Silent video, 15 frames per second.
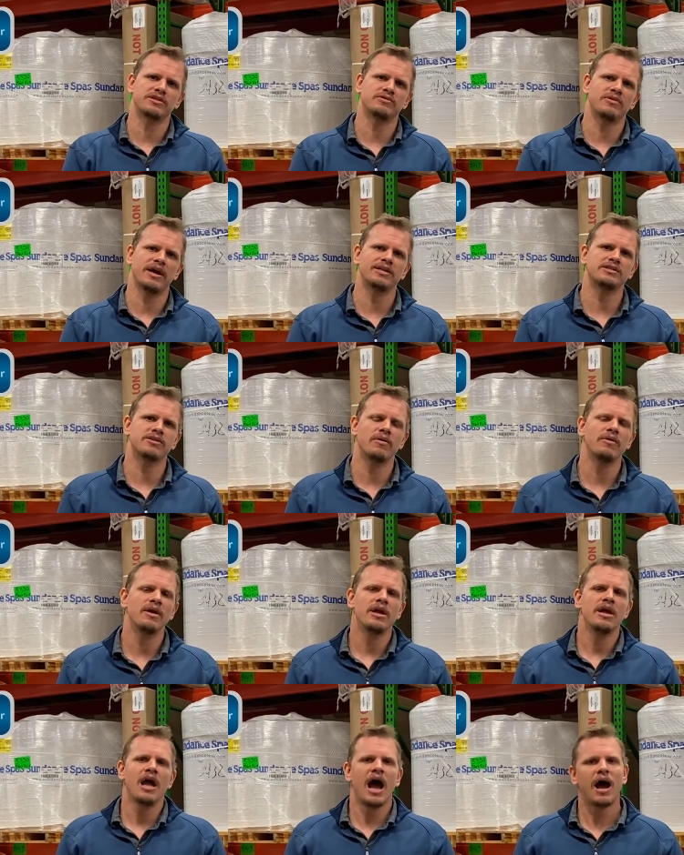this, right? So
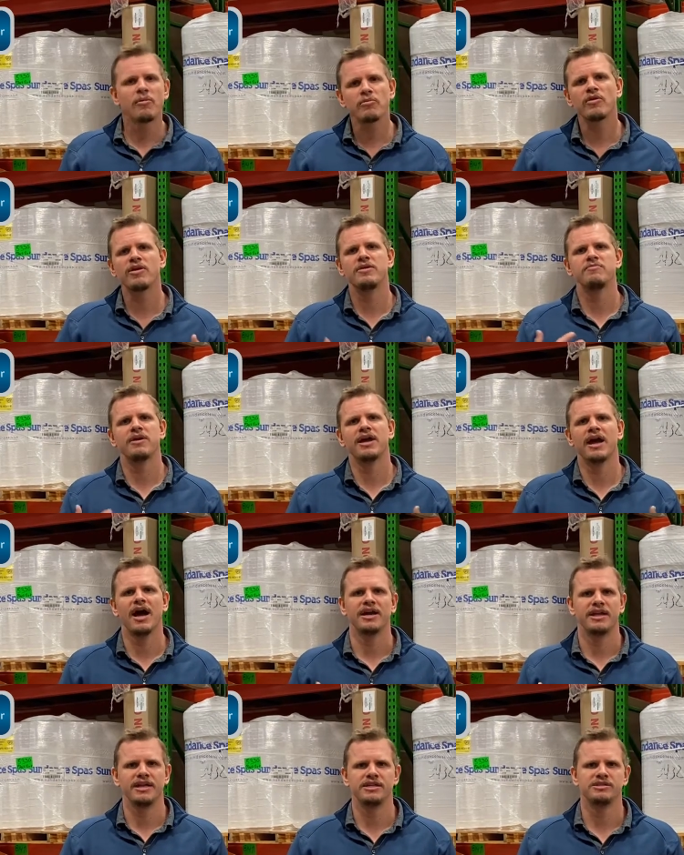I'm really big
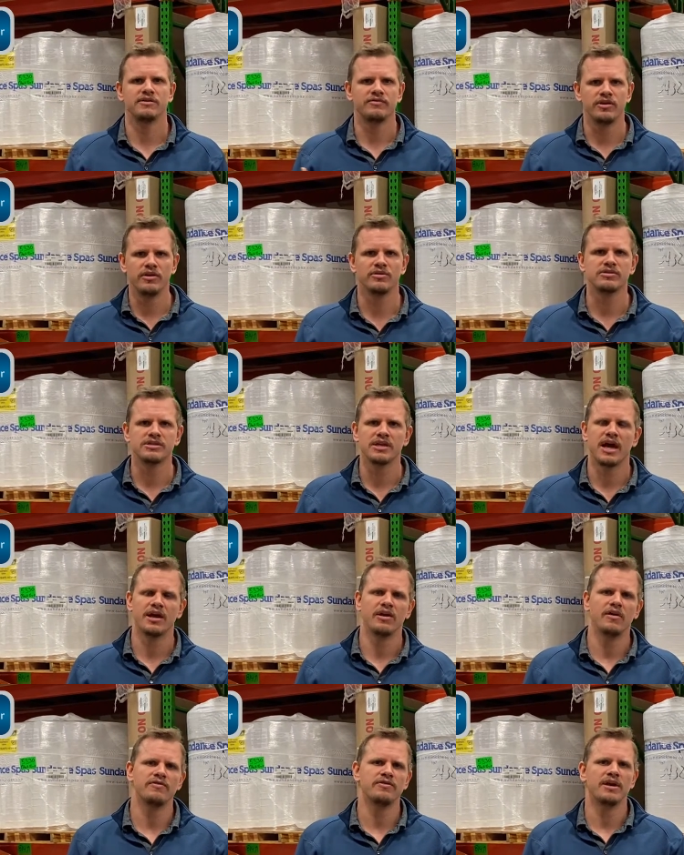on ease of use. I
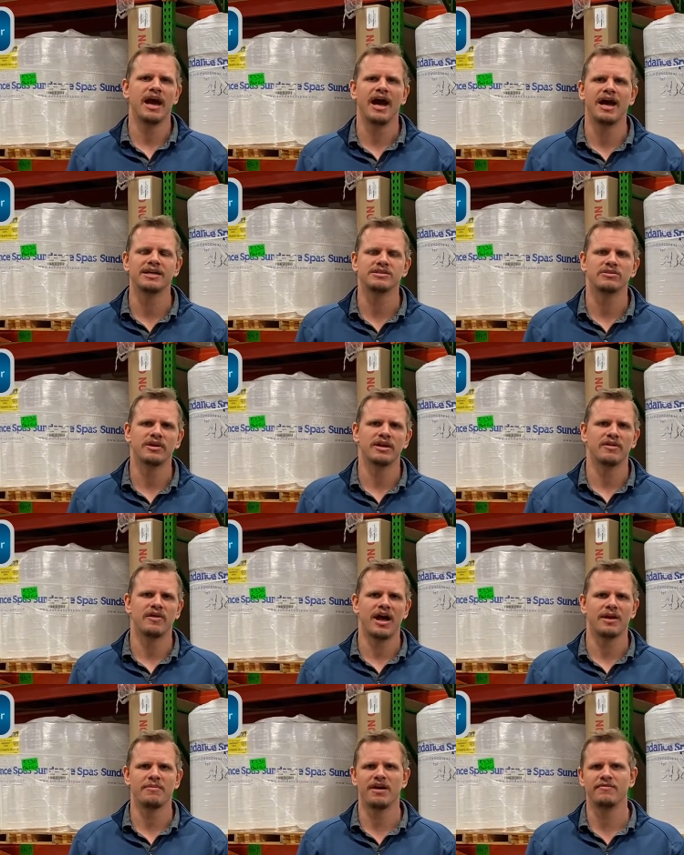know if you guys look at a
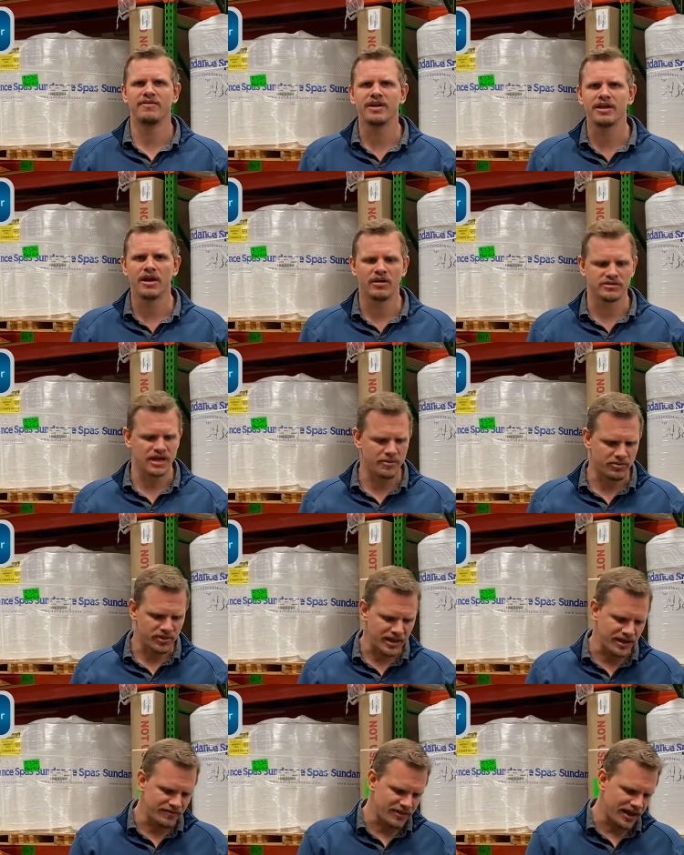lot of my videos, I
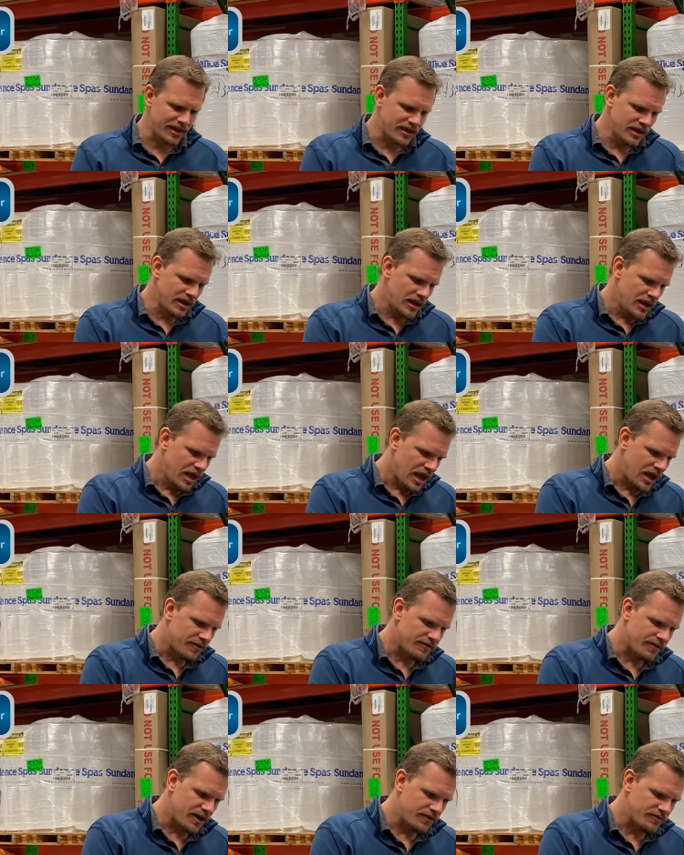believe that
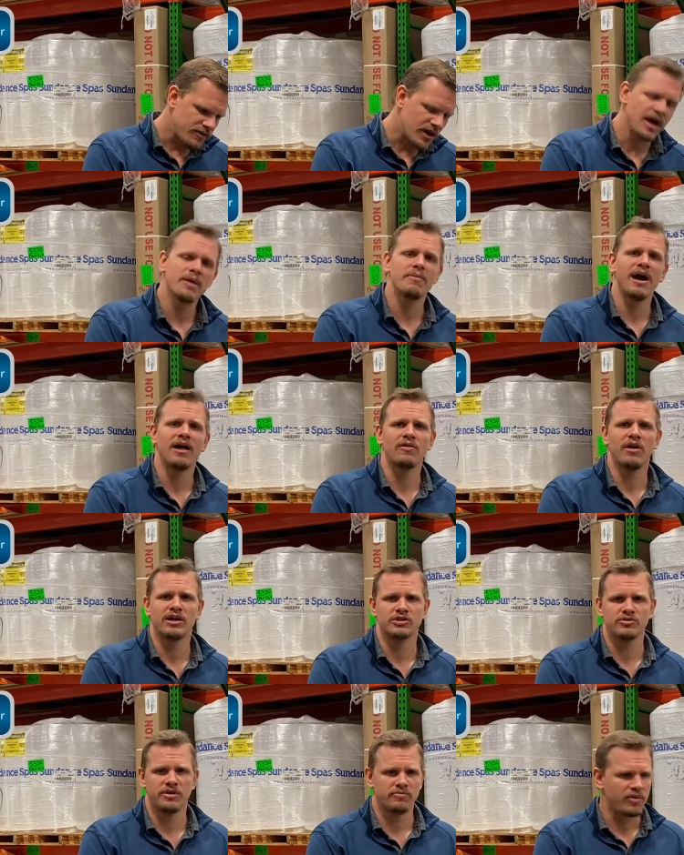if you're gonna buy a
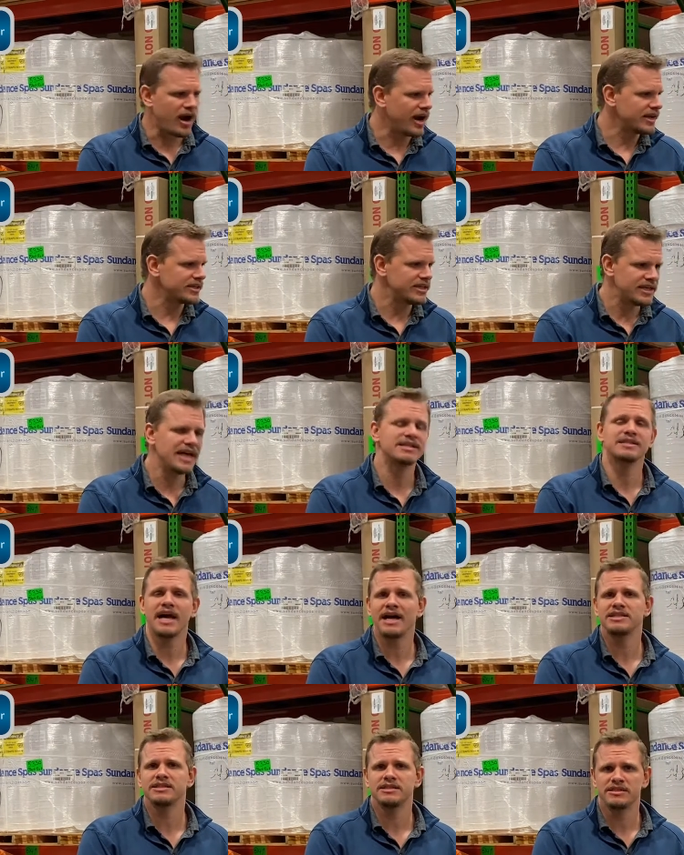luxury product, and yes,
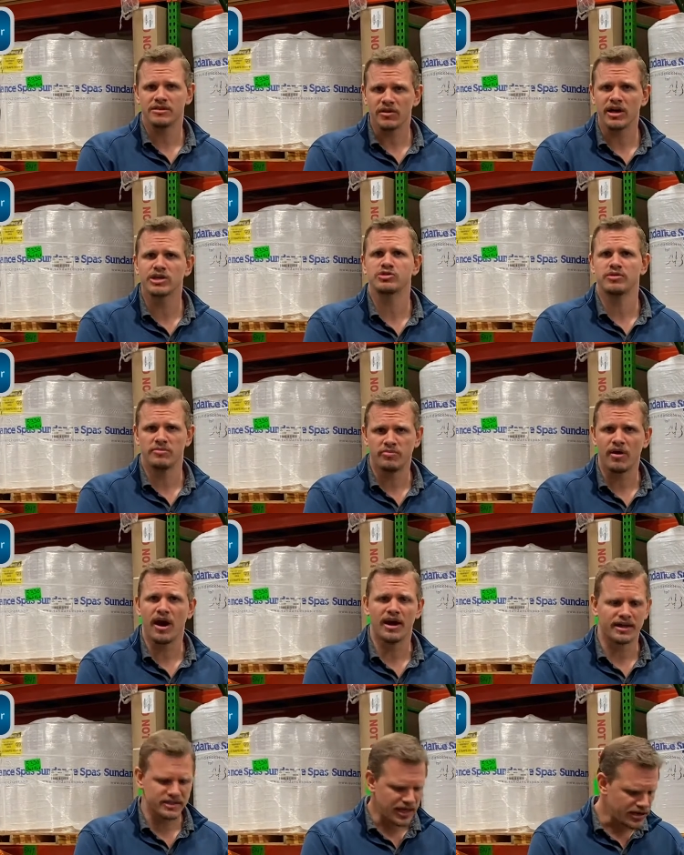guys, it's a luxury
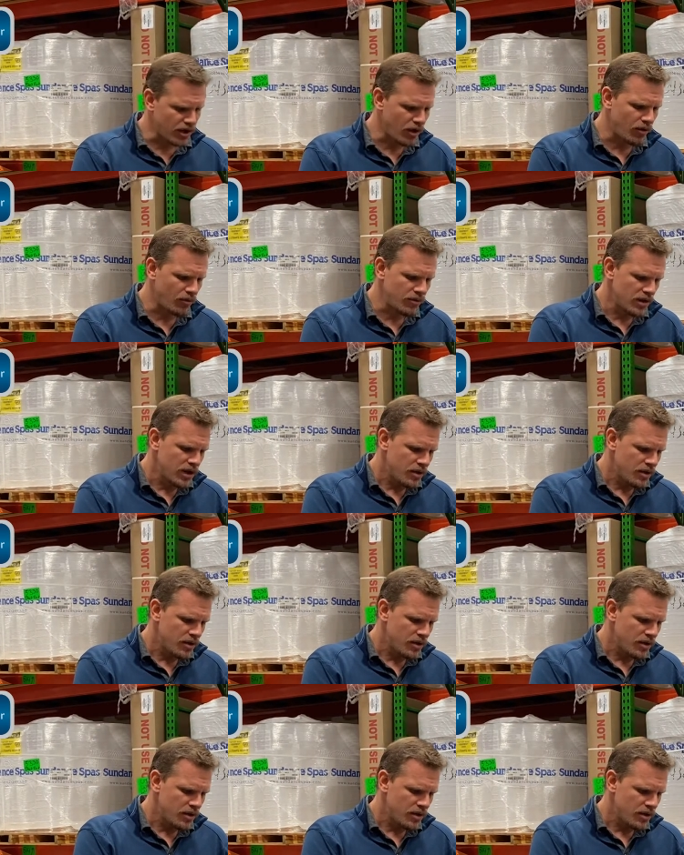product. I know